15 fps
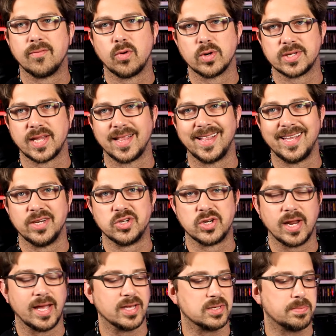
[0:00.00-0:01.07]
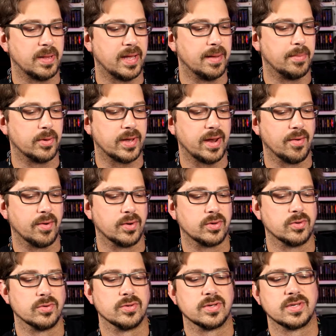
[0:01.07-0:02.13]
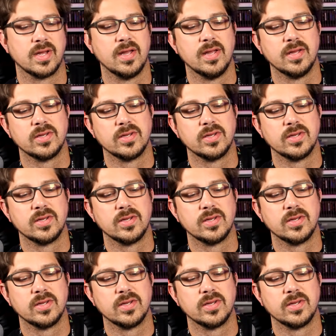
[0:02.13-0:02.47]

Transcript: Force Unleashed as playable characters.